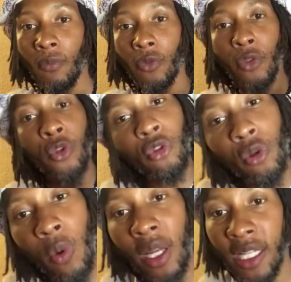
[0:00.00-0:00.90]
you're the
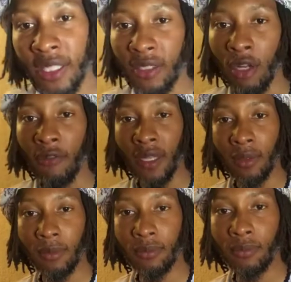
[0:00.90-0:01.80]
one he's serving.
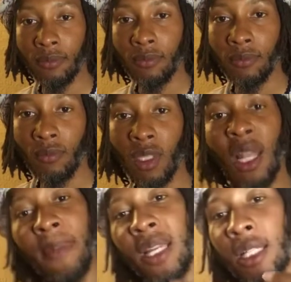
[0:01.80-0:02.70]
Let
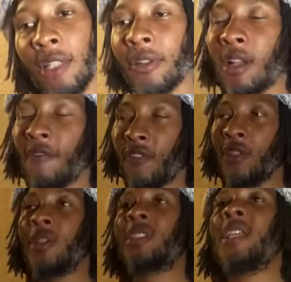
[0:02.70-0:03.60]
me clear it up for you
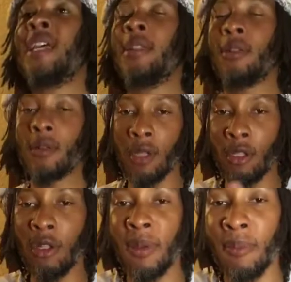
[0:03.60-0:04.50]
and say it a
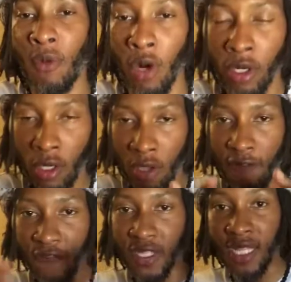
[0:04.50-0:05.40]
little bit more
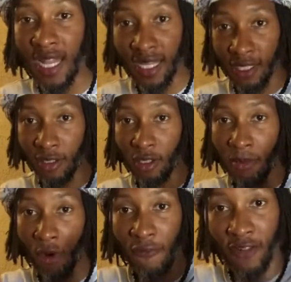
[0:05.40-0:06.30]
finesse, in a little
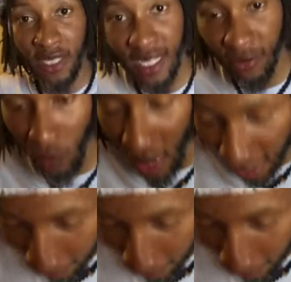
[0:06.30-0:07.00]
more finesse way.